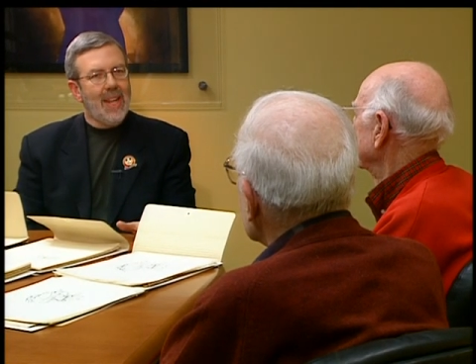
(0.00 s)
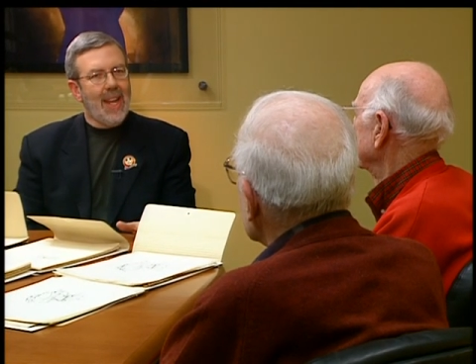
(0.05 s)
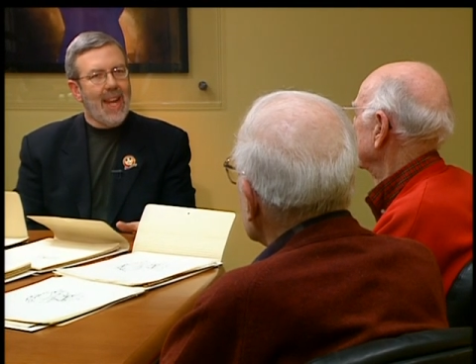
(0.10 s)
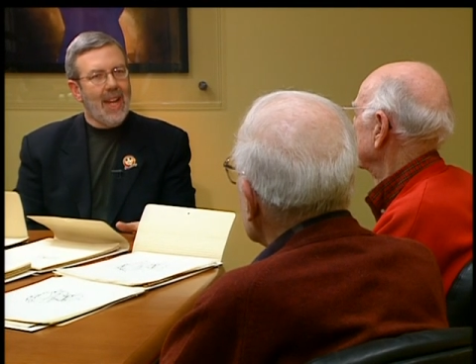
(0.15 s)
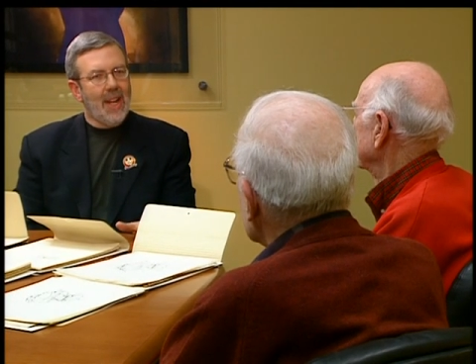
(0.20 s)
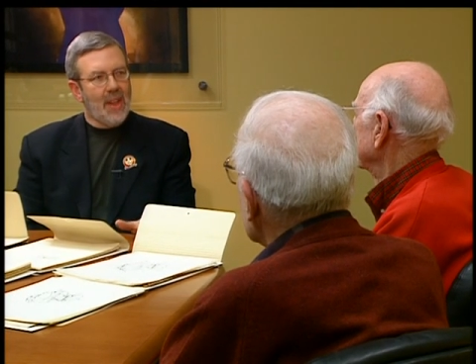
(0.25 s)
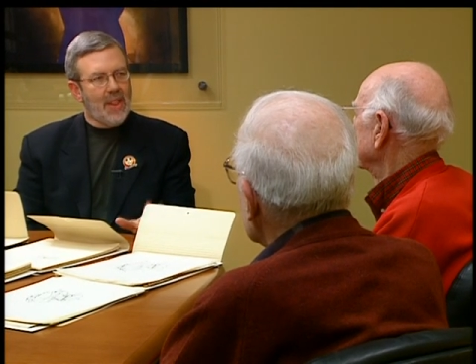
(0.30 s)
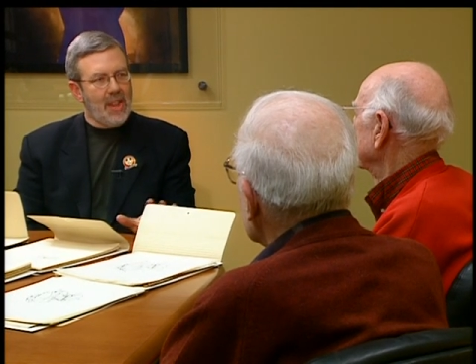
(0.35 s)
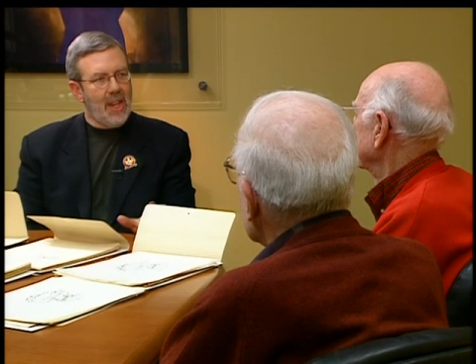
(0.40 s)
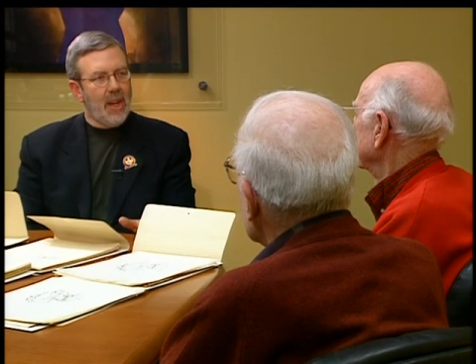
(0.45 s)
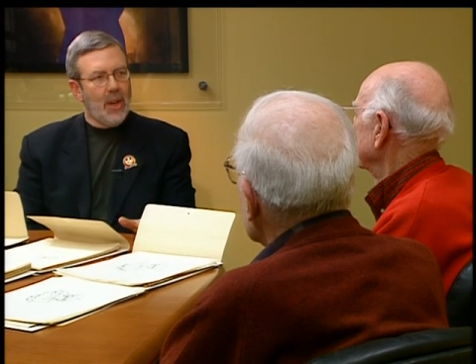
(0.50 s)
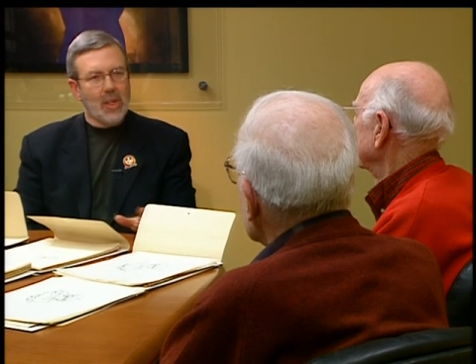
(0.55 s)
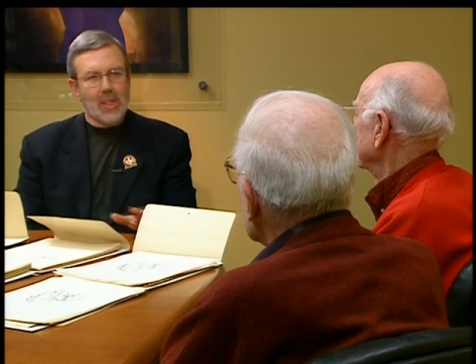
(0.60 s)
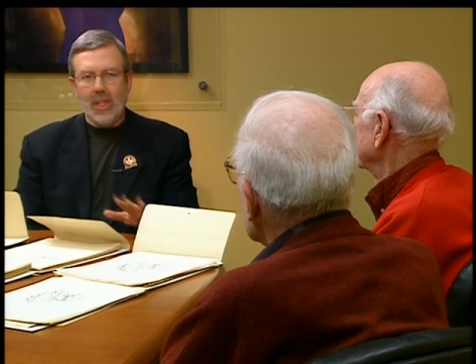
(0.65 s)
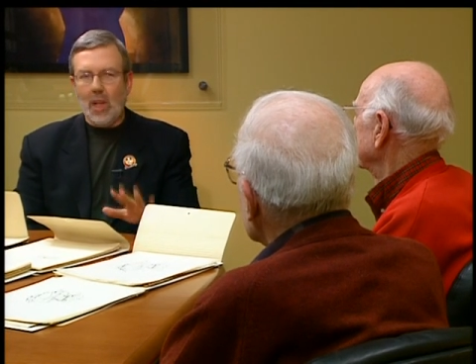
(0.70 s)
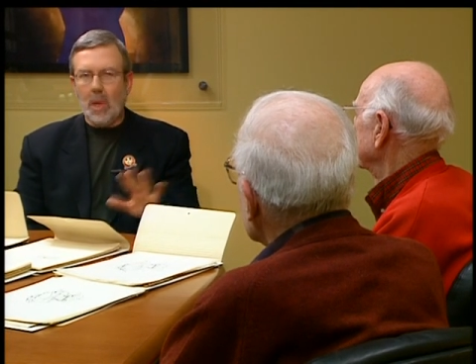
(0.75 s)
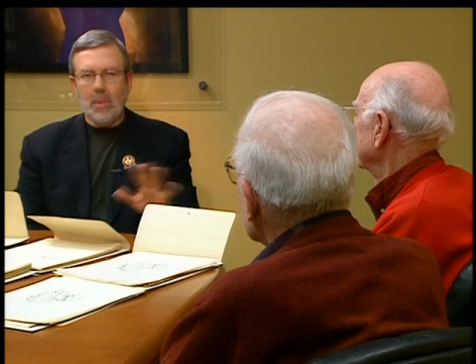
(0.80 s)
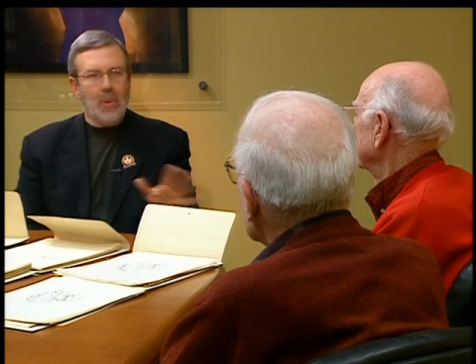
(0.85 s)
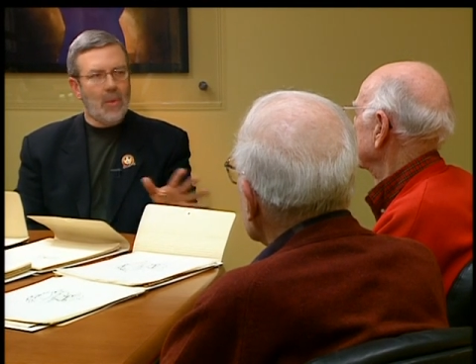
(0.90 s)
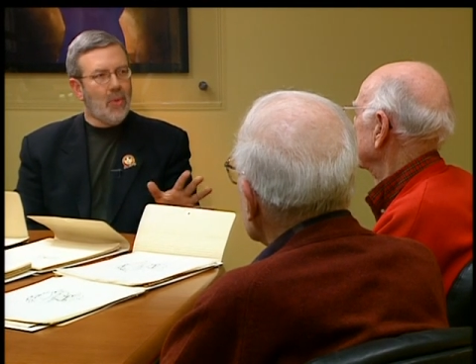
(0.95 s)
in theaters
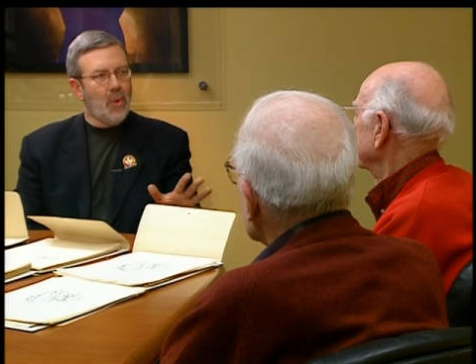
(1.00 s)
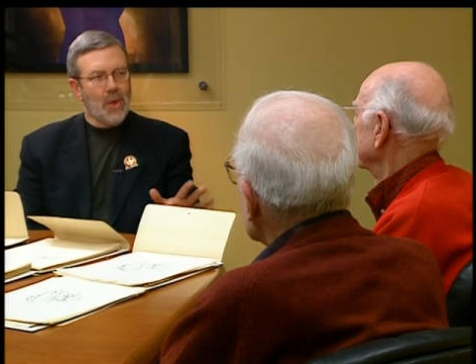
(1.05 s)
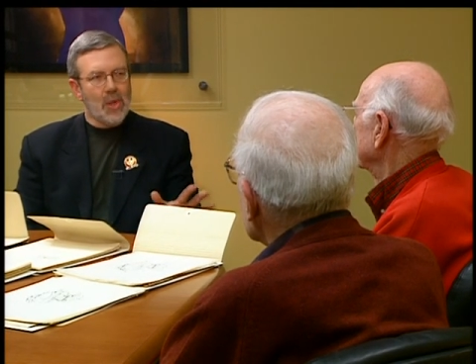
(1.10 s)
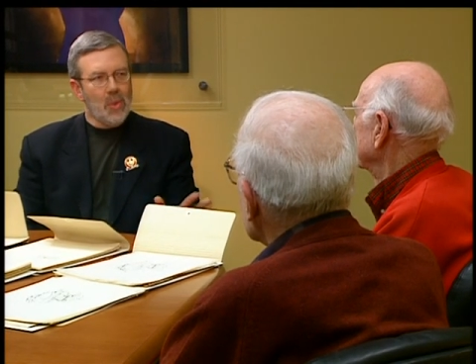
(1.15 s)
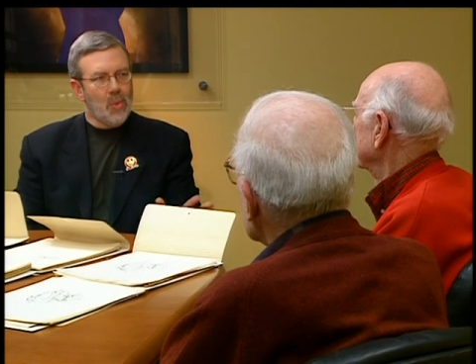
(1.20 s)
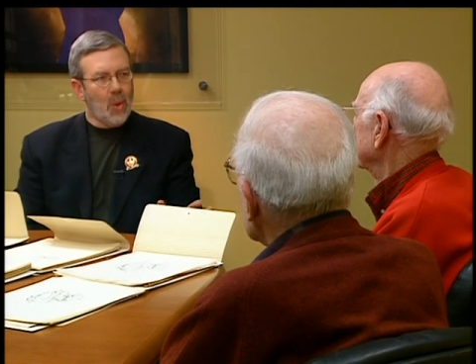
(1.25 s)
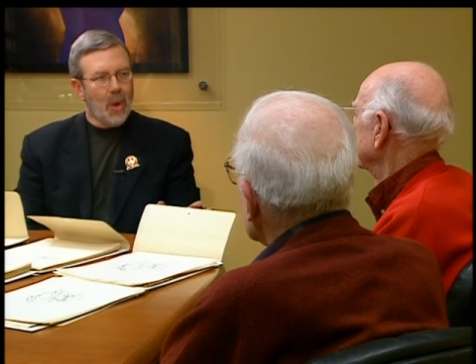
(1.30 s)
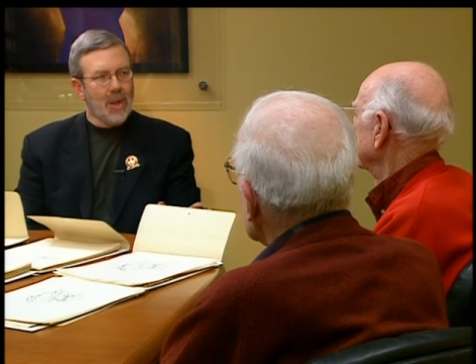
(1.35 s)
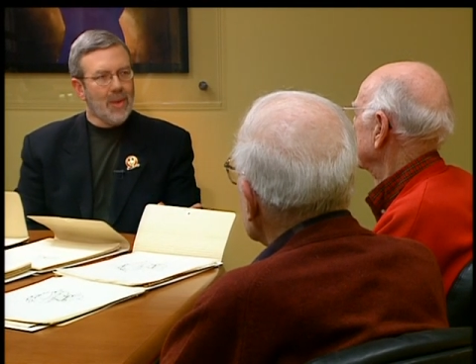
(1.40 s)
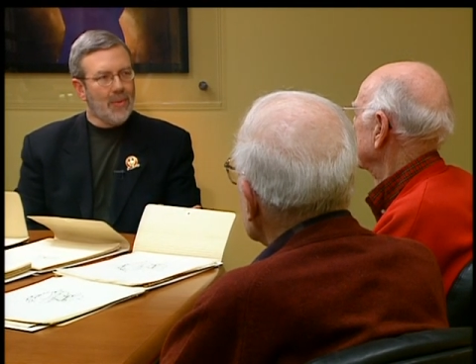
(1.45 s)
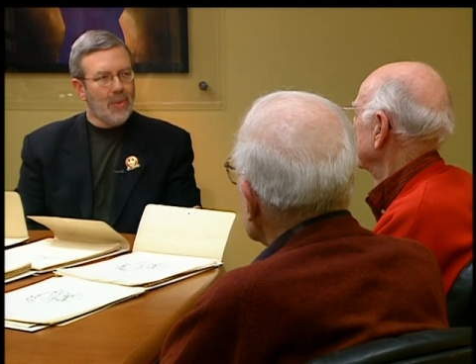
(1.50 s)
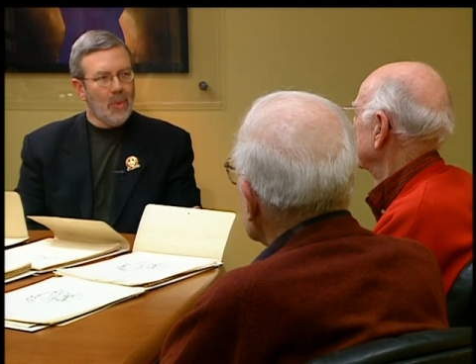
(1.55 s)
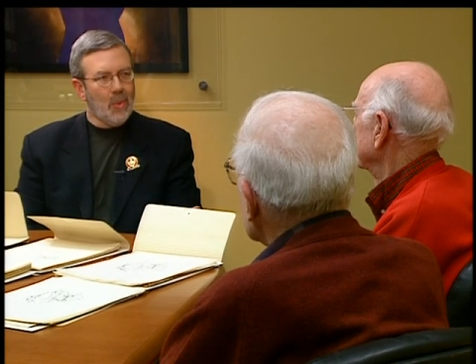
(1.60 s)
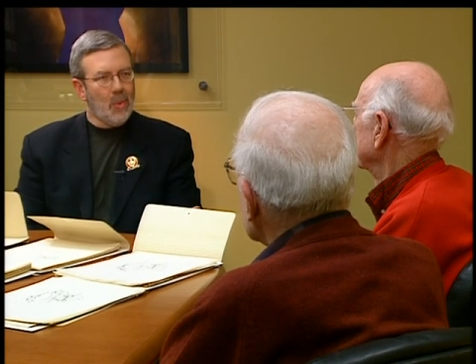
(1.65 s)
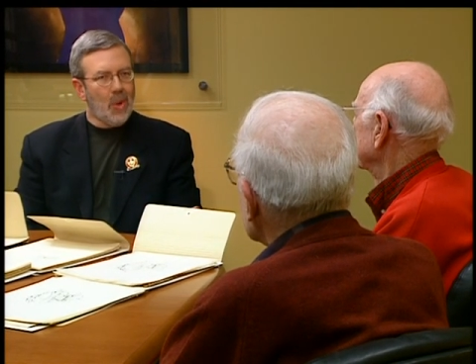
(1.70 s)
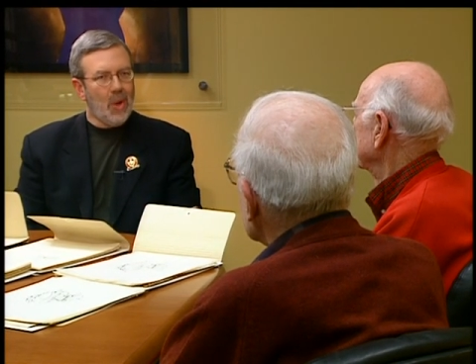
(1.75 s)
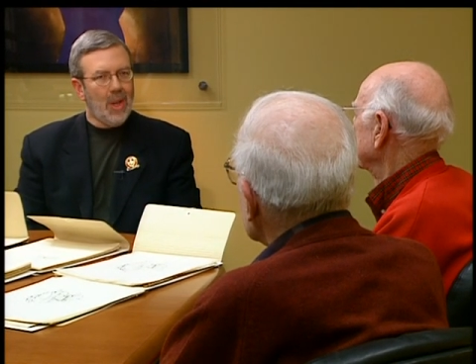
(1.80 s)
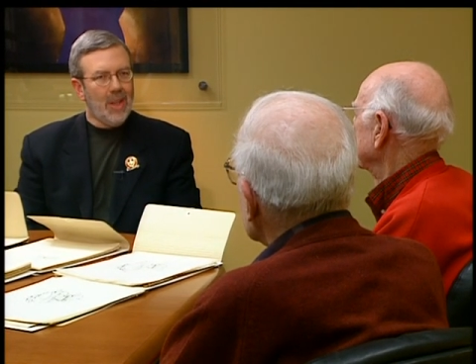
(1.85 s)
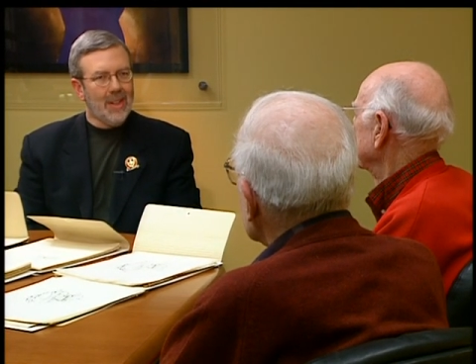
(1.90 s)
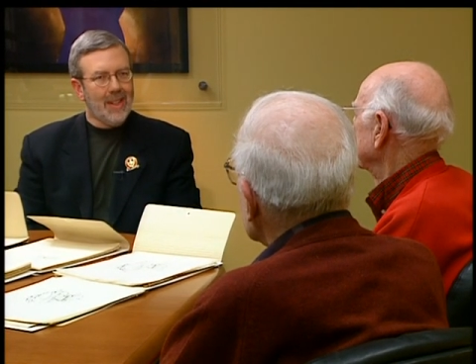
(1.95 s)
long before you worked for
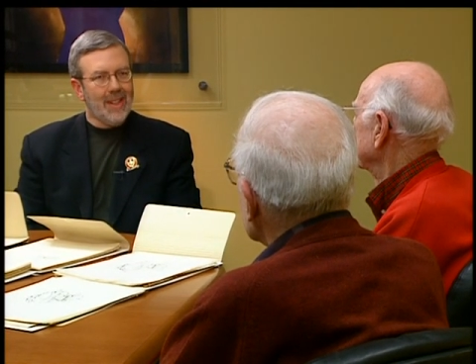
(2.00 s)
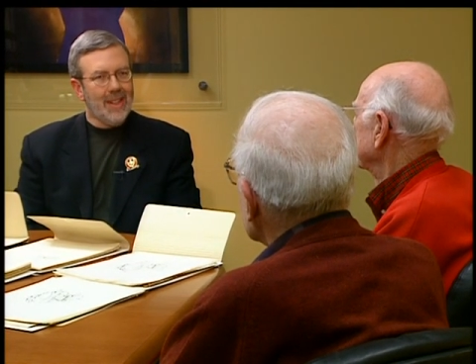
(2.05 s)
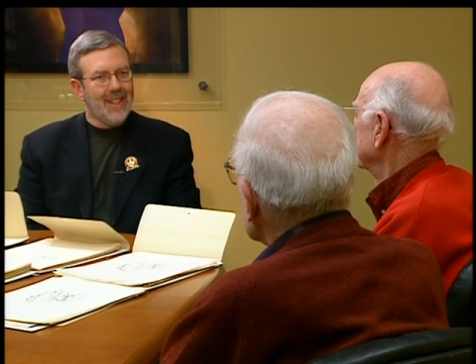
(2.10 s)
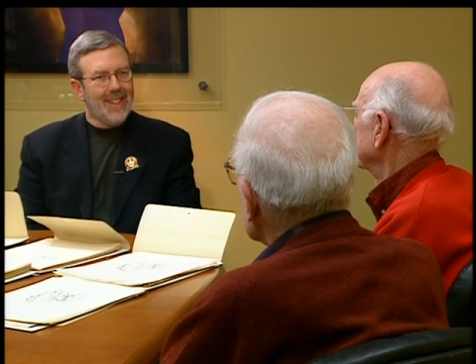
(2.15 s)
Walt?